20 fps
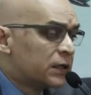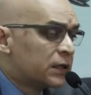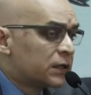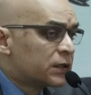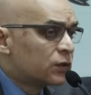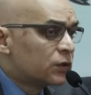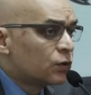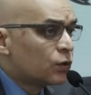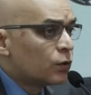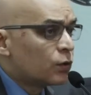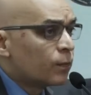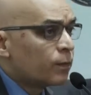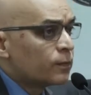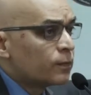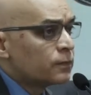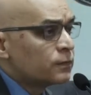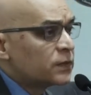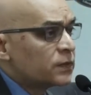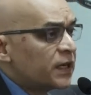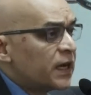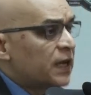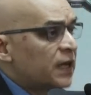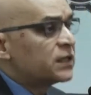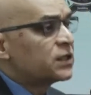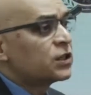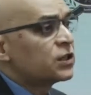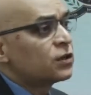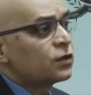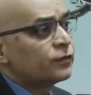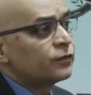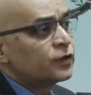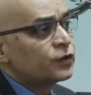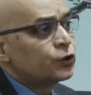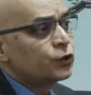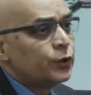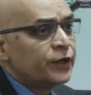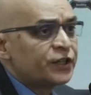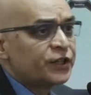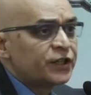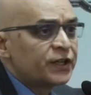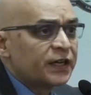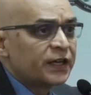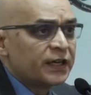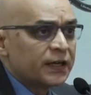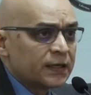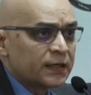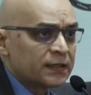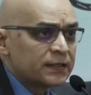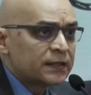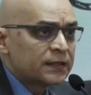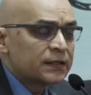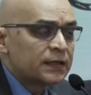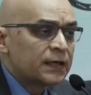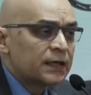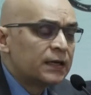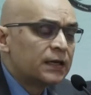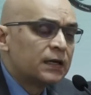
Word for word: So the answer of the judiciary is